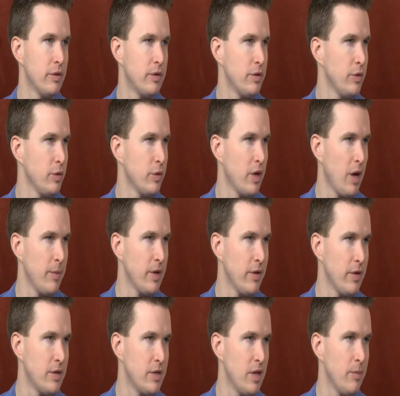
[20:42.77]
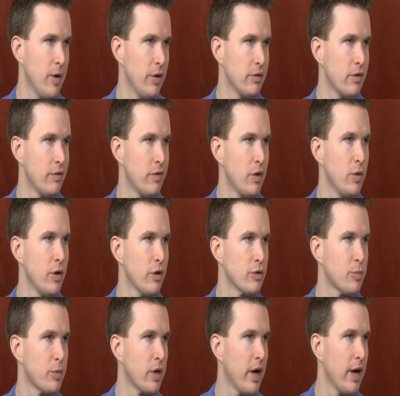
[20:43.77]
to coming to the T-Bones a few years
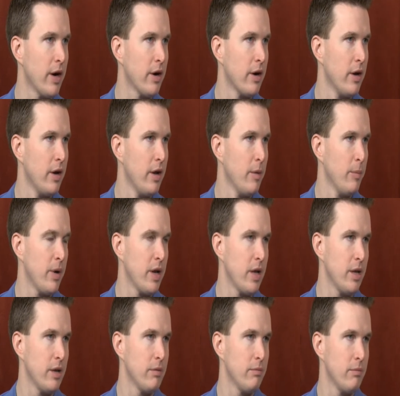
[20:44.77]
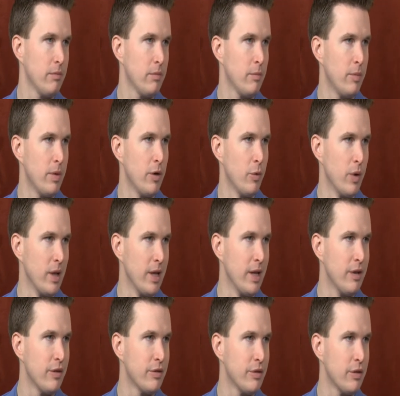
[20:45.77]
prior, but he had been
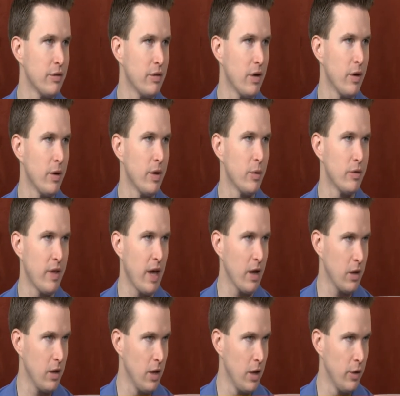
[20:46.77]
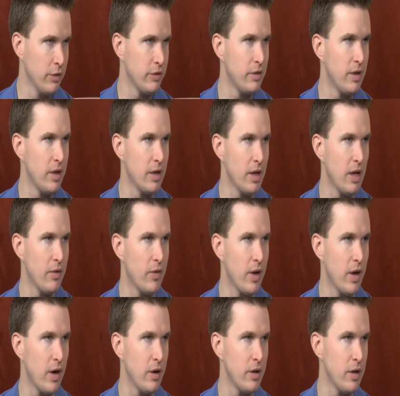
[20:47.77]
released. So he was that close, didn't get
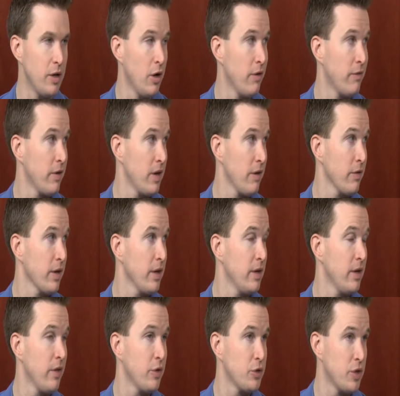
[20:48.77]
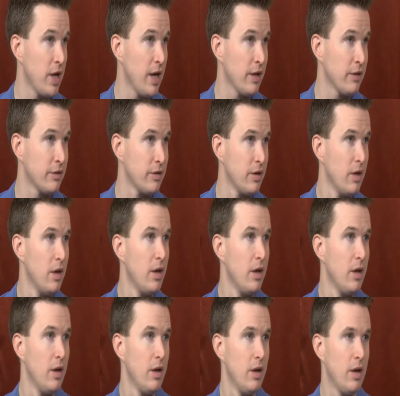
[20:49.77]
there, didn't know if he'd ever get another chance.
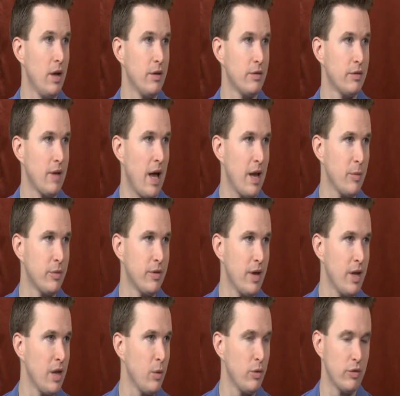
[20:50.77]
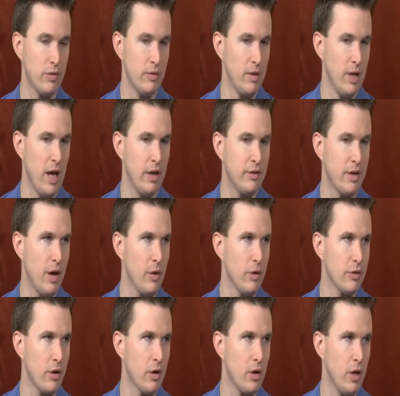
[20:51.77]
As Adam said, he was lights out
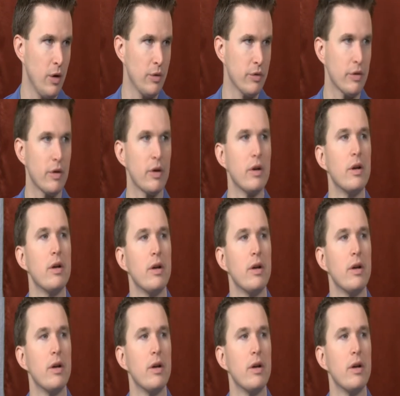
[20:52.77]
as our closer,